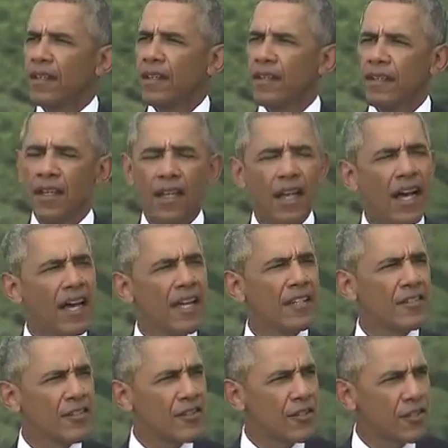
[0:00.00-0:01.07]
and the
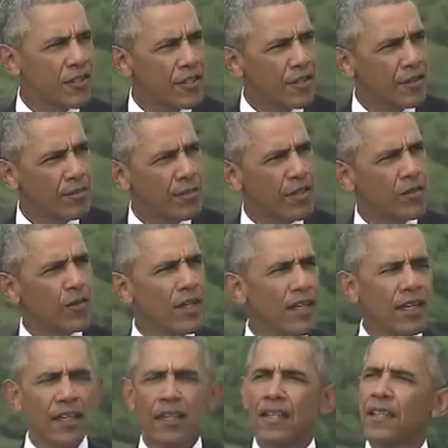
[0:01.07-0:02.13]
alliance
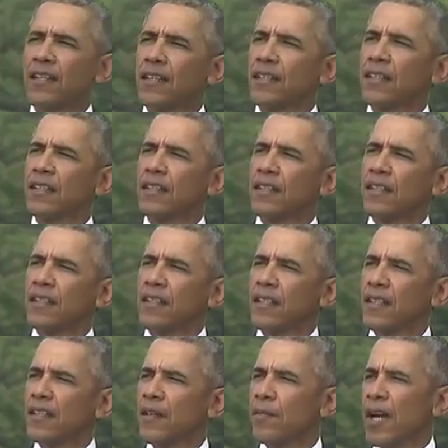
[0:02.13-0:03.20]
between the